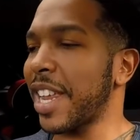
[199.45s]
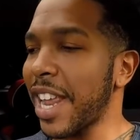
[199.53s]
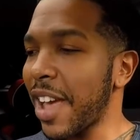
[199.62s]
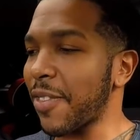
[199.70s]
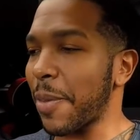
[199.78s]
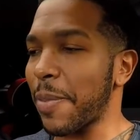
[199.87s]

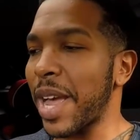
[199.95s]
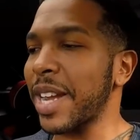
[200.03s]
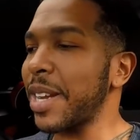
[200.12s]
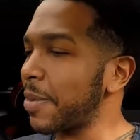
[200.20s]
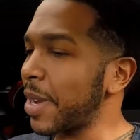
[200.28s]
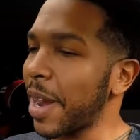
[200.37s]
have a
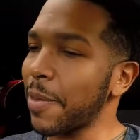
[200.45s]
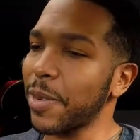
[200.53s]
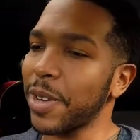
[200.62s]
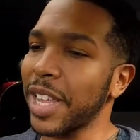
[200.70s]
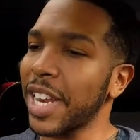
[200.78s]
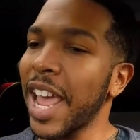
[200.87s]
backup
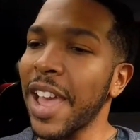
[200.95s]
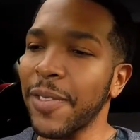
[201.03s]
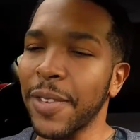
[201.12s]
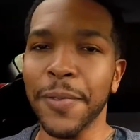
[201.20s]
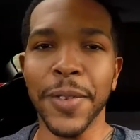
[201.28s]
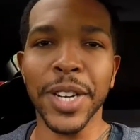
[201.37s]
camera and have
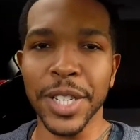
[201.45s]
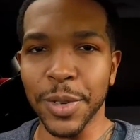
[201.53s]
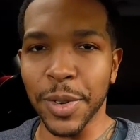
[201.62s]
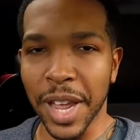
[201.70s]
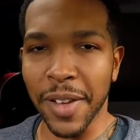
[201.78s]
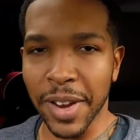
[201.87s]
it
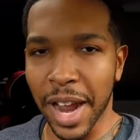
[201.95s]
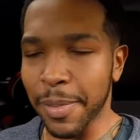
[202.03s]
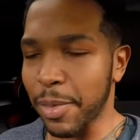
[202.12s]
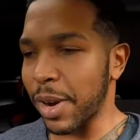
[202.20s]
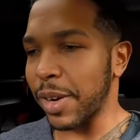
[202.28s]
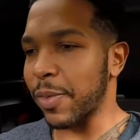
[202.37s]
functional and have it
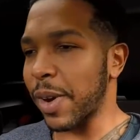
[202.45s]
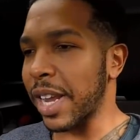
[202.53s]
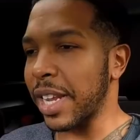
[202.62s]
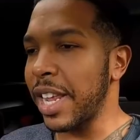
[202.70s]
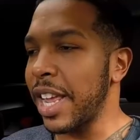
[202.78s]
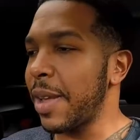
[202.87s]
operating right,
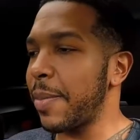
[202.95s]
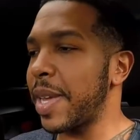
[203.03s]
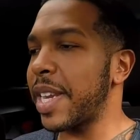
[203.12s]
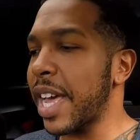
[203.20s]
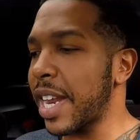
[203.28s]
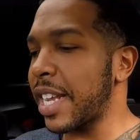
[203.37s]
being
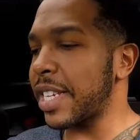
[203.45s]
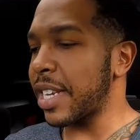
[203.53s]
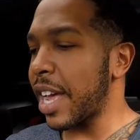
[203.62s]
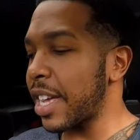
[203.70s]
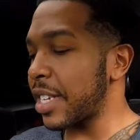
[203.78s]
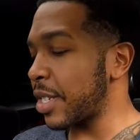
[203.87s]
that
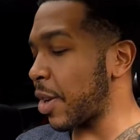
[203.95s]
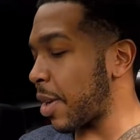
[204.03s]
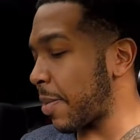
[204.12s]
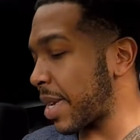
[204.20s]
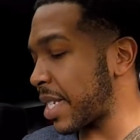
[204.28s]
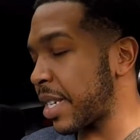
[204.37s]
I installed it
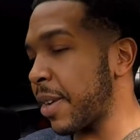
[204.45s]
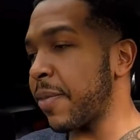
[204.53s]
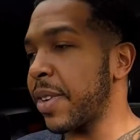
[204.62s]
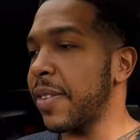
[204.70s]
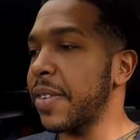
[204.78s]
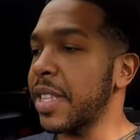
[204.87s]
myself
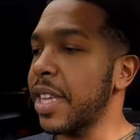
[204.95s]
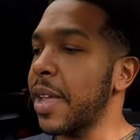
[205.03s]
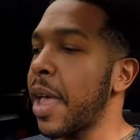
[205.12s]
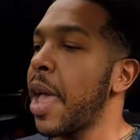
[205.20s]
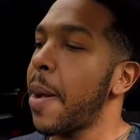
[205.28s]
and everything.